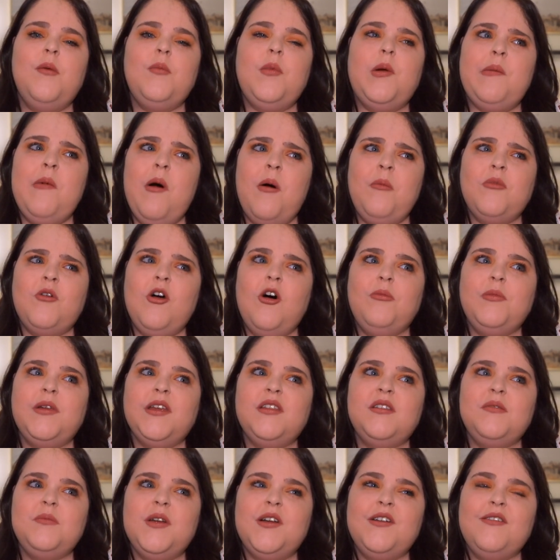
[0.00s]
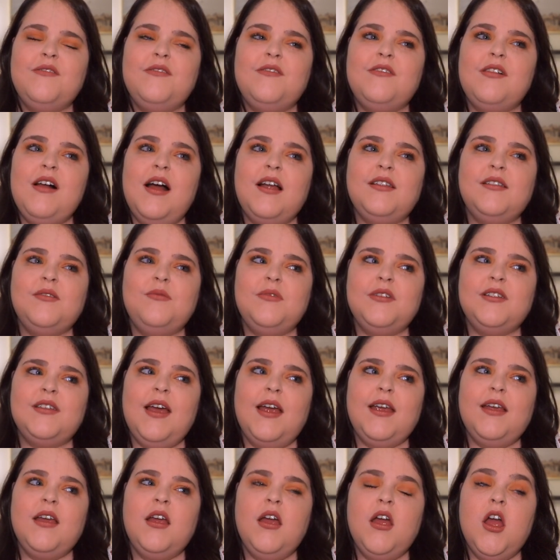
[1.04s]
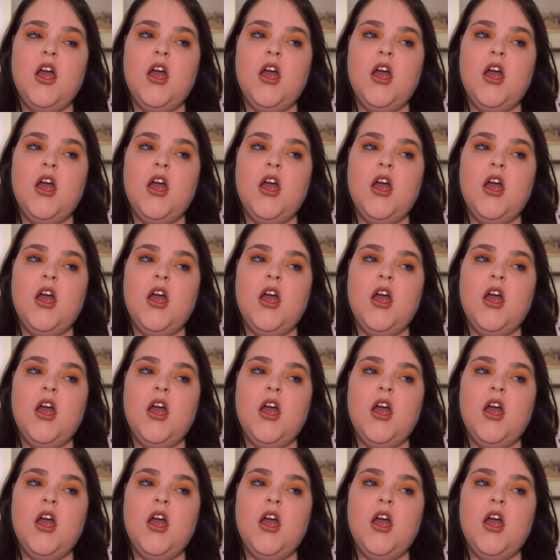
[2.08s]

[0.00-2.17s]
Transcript: My mom called me in the middle of class and was like,